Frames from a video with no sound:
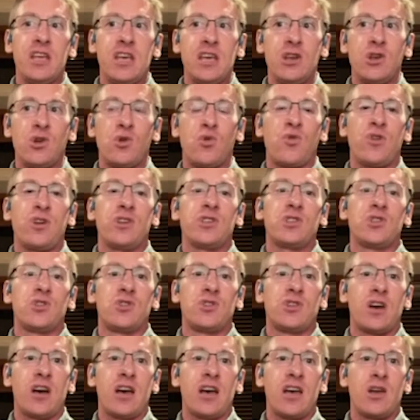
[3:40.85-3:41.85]
increased their
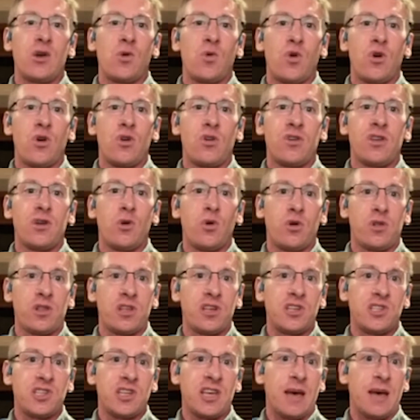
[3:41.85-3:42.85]
diet quality or at
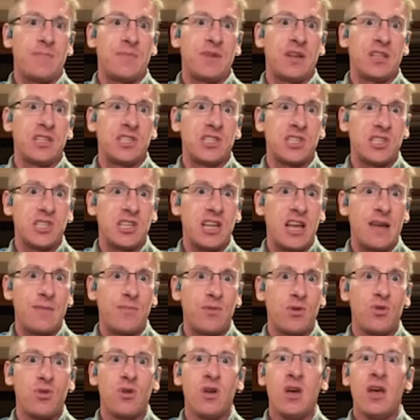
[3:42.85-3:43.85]
least kept it
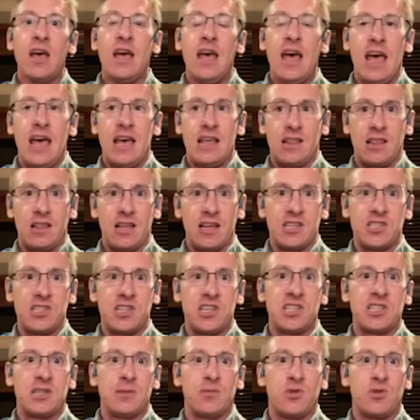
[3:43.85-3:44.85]
stable had less
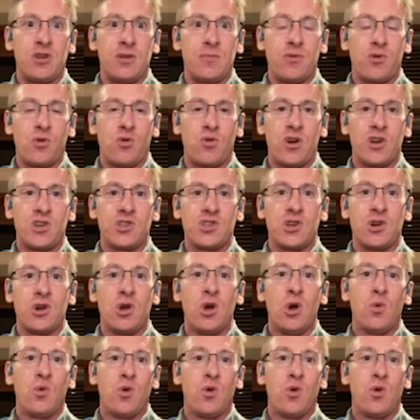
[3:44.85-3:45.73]
disability progression,